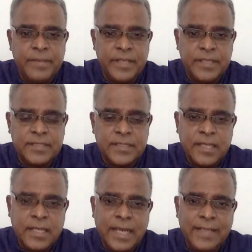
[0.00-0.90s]
minutes,
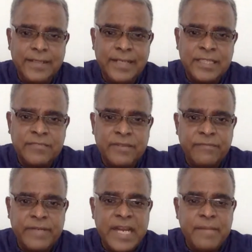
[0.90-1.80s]
and the next
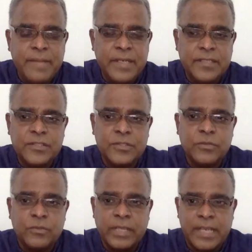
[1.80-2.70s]
15 minutes you
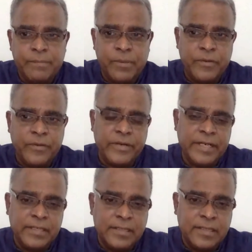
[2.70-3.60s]
keep on
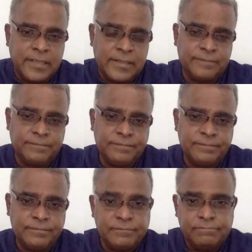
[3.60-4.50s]
writing the letter.
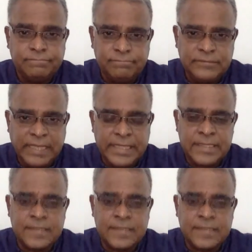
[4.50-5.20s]
That is